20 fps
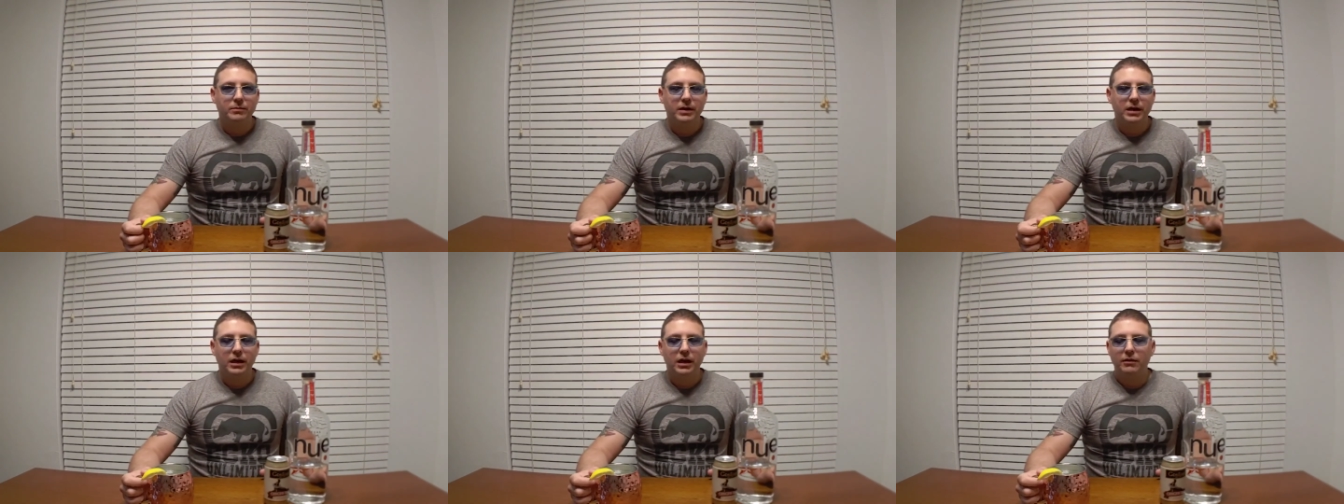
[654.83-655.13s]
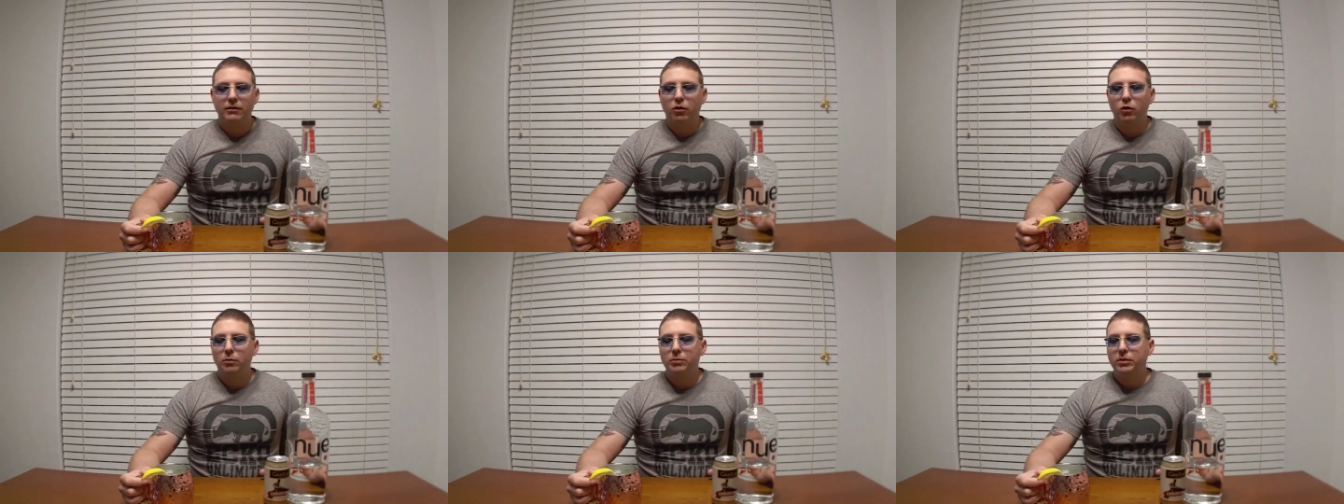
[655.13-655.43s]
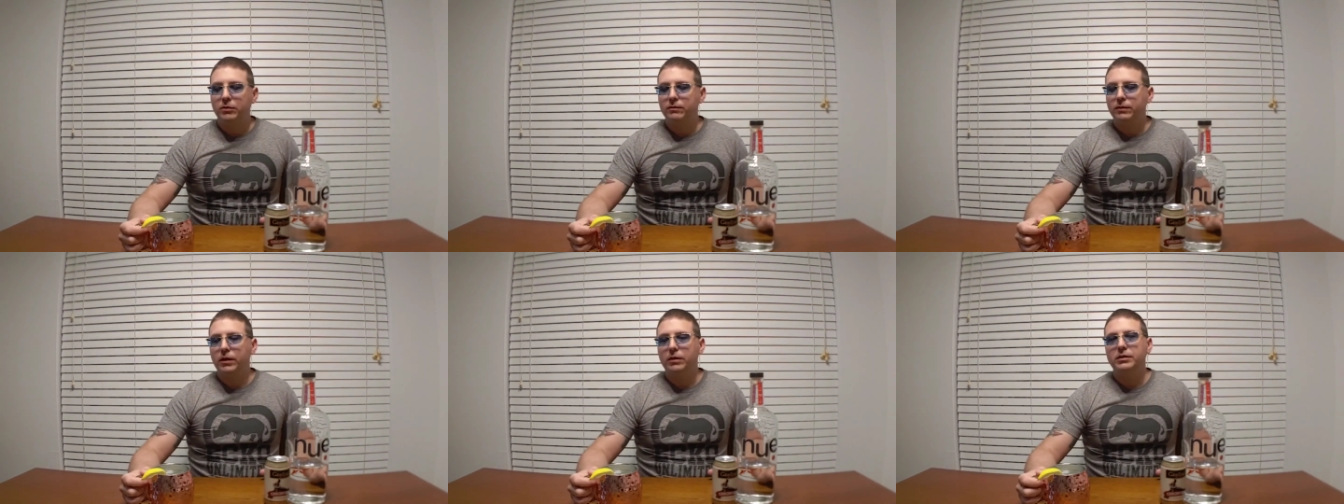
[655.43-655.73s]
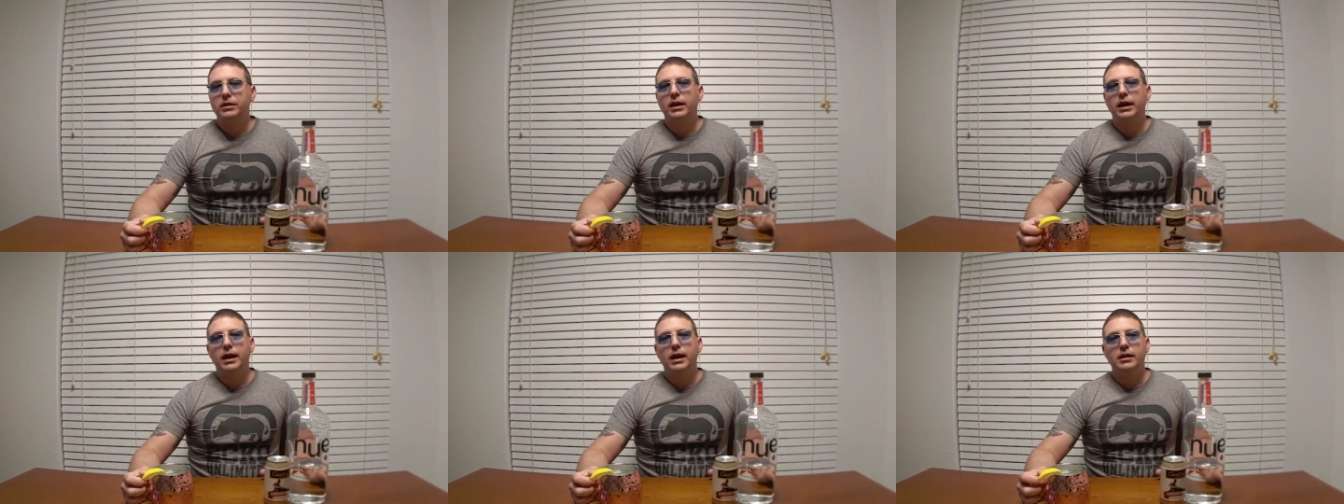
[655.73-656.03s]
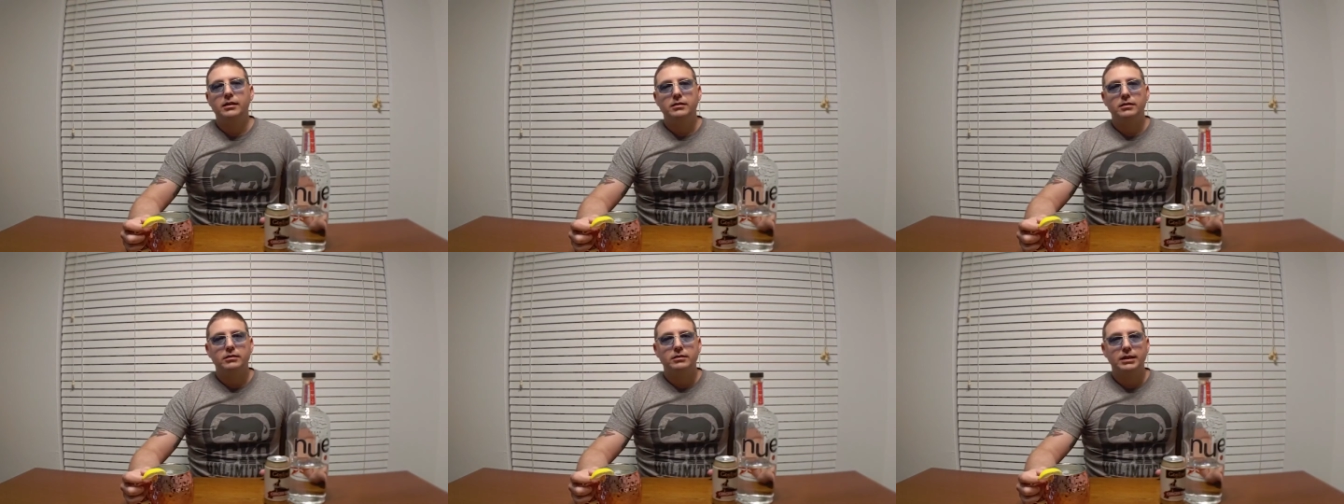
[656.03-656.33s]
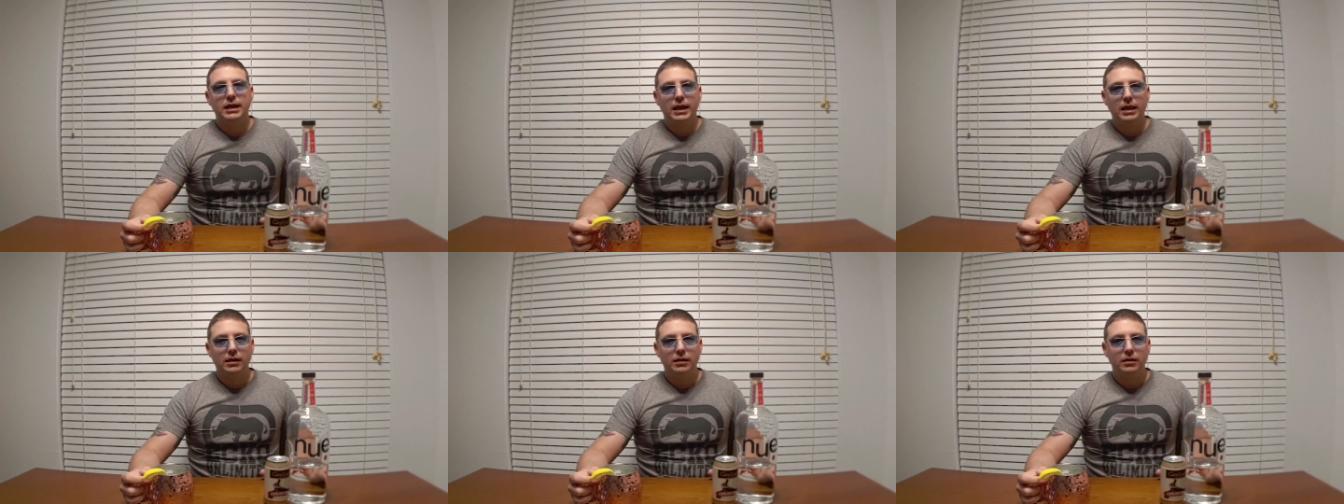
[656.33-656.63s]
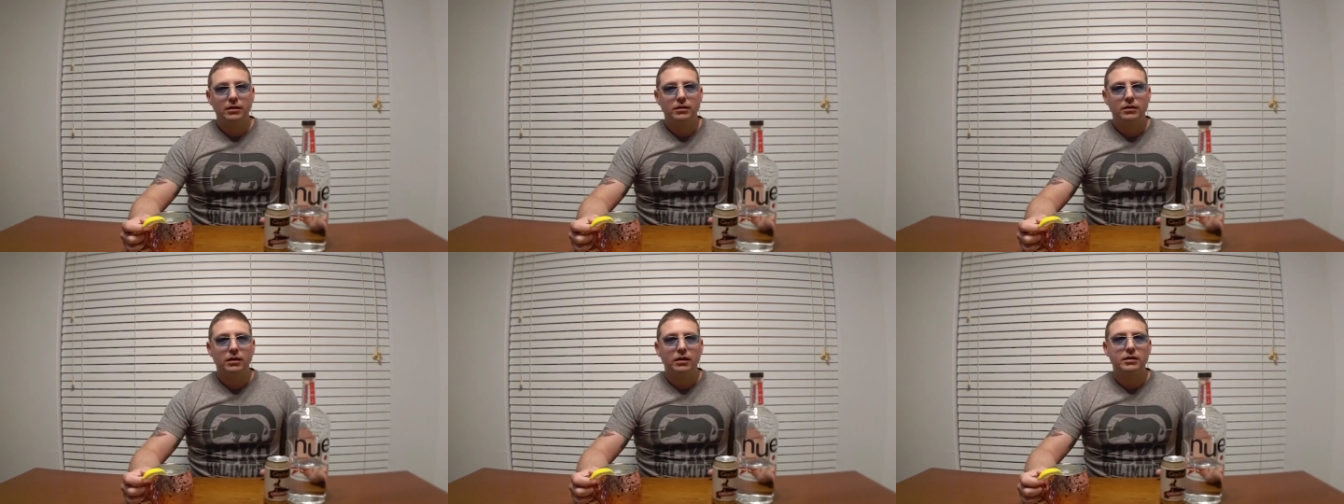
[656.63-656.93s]
I hope you found it
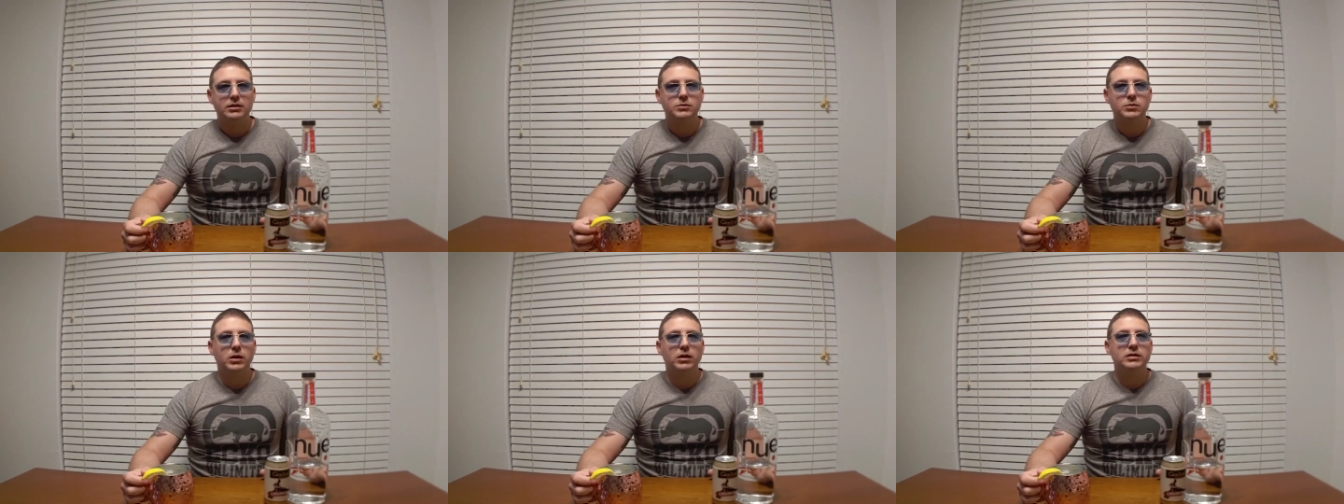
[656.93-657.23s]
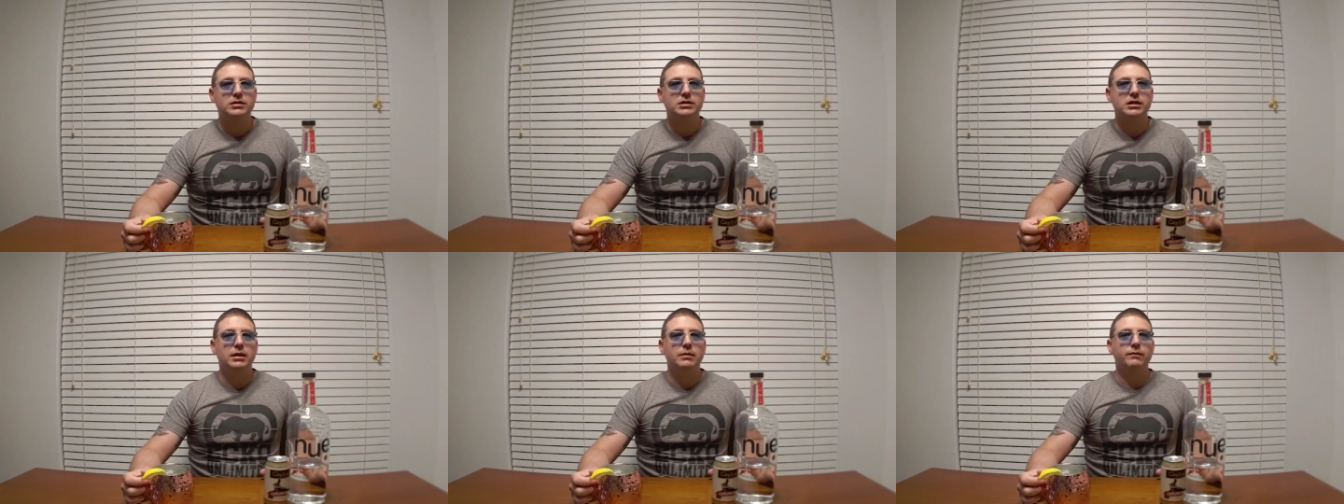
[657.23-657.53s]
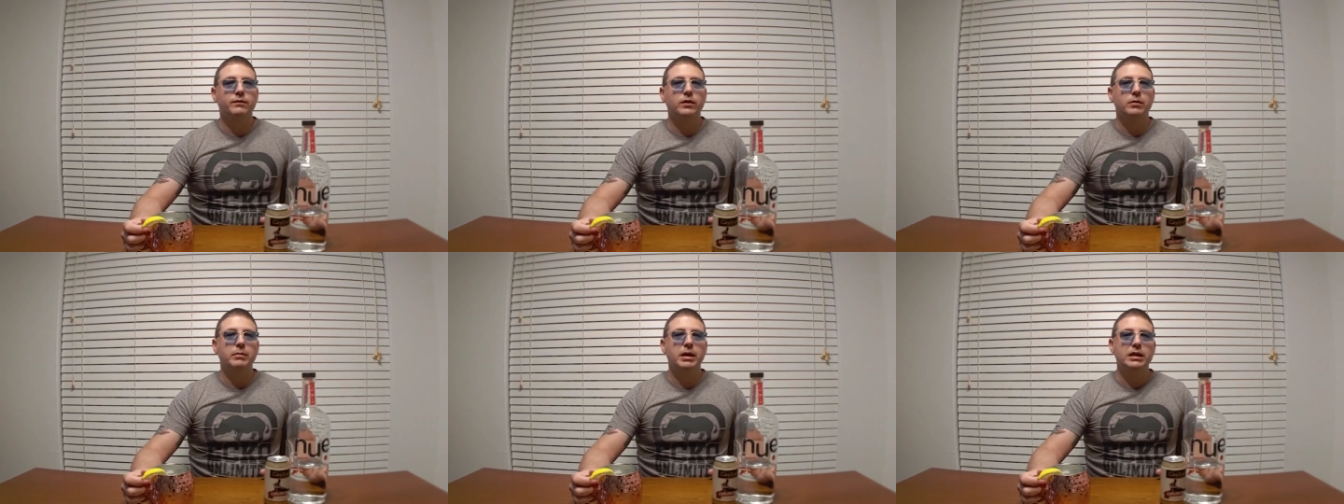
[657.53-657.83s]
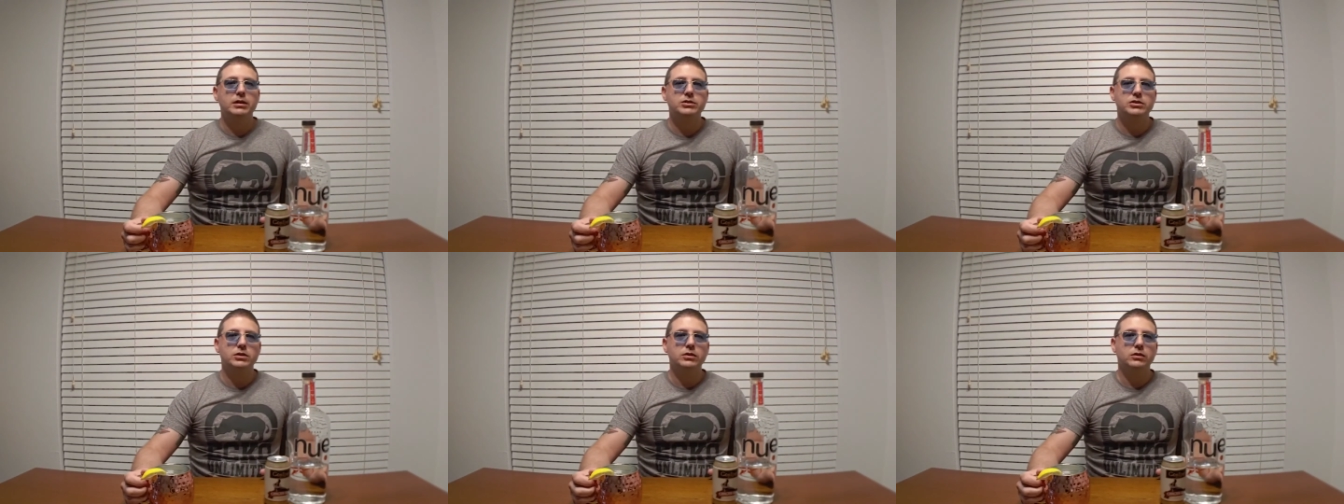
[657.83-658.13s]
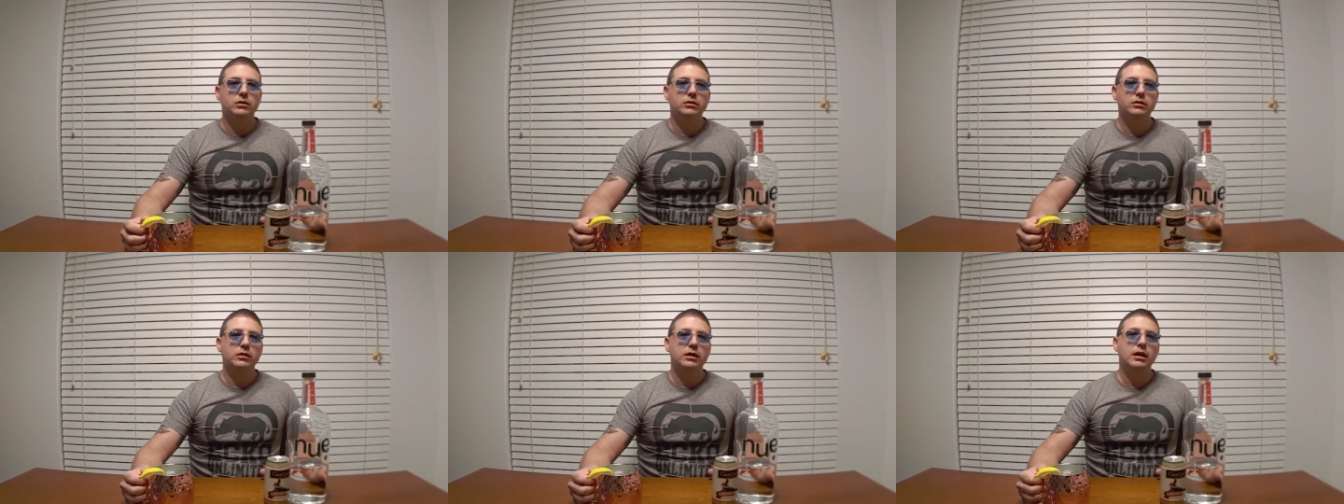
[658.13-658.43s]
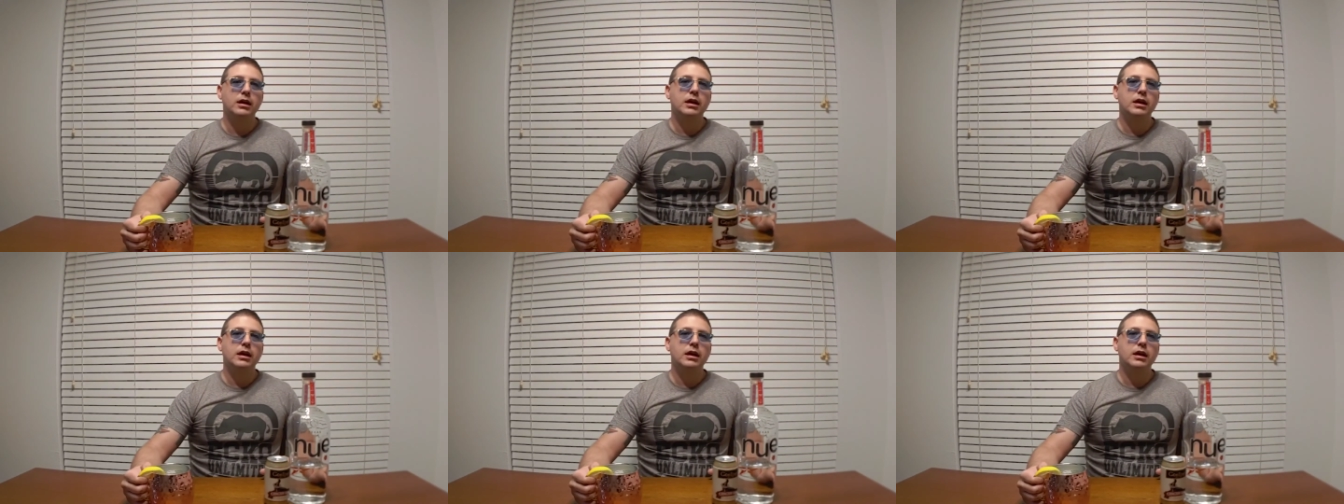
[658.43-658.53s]
entertaining as well as informational.